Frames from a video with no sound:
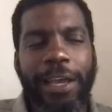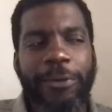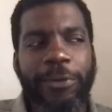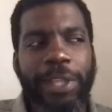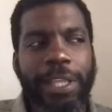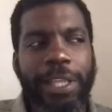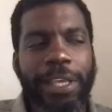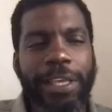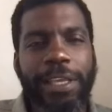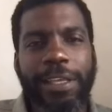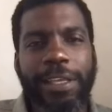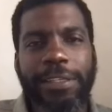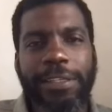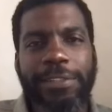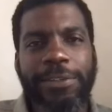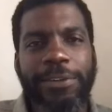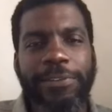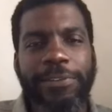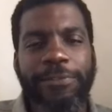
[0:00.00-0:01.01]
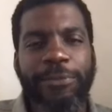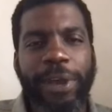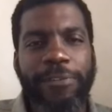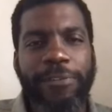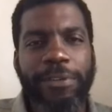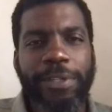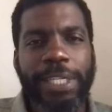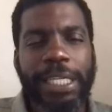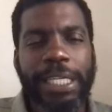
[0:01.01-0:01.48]
really sort of
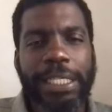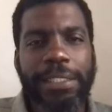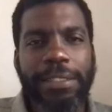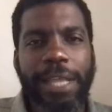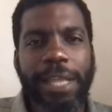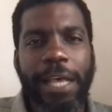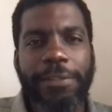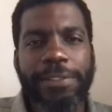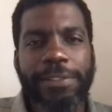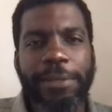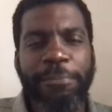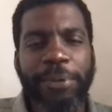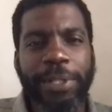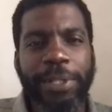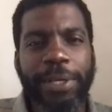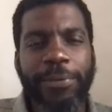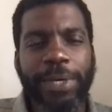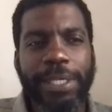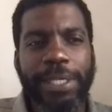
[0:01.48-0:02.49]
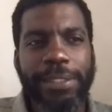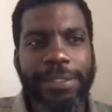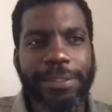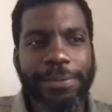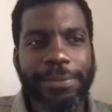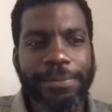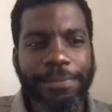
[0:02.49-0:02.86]
reveled in how simple it was.